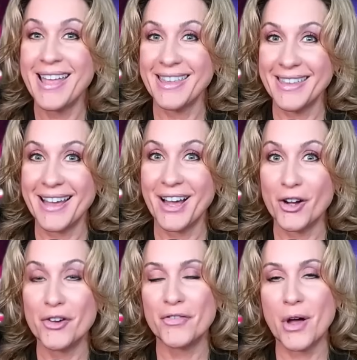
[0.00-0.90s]
yeah,
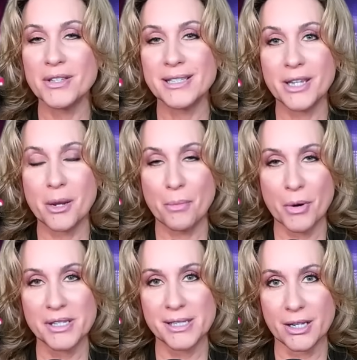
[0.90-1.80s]
falsely
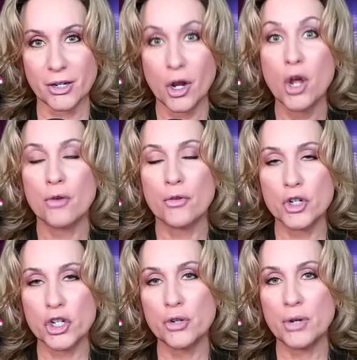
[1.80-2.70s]
imprisoned for
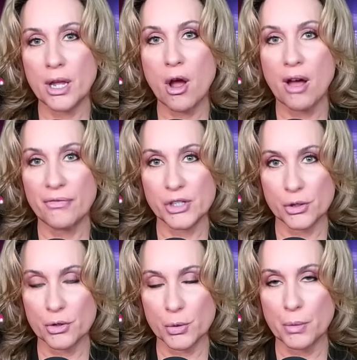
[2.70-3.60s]
shooting
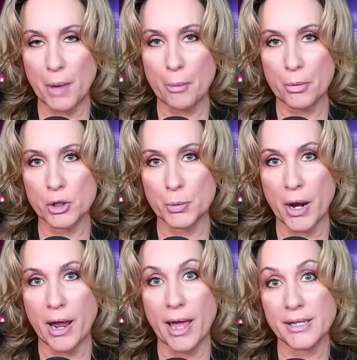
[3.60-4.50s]
officers with pepper
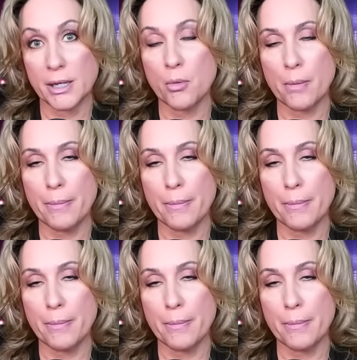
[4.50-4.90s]
spray as they were